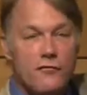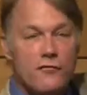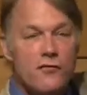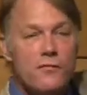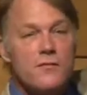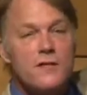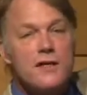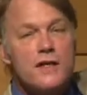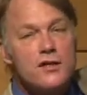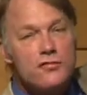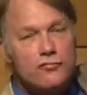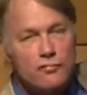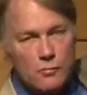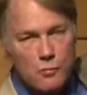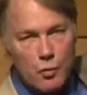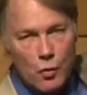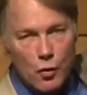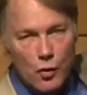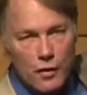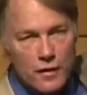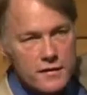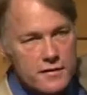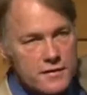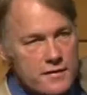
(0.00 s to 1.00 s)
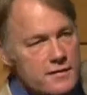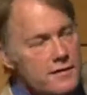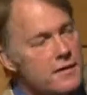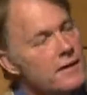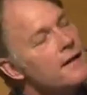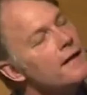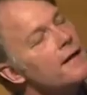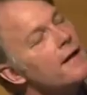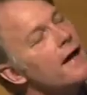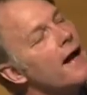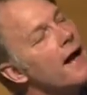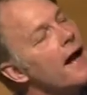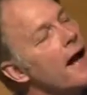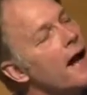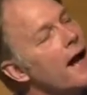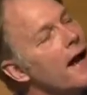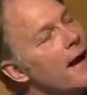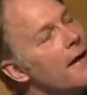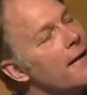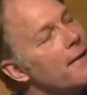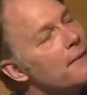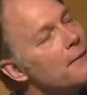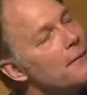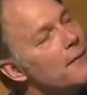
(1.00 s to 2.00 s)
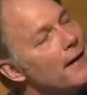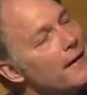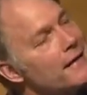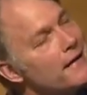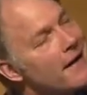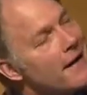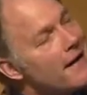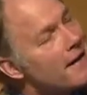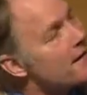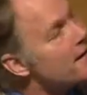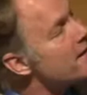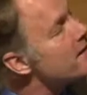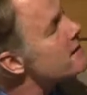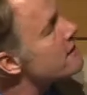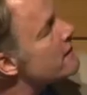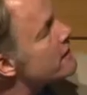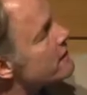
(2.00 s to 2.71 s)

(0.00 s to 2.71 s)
from these reports, but these are